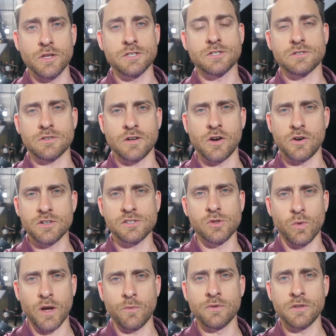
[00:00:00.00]
that's ours,
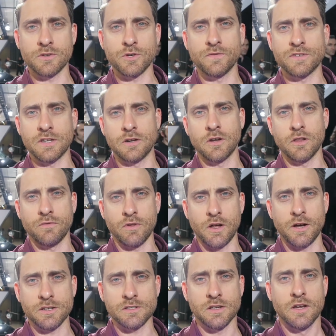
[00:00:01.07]
the white one that you've seen in all the
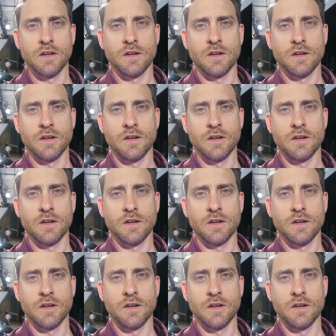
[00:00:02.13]
vlogs.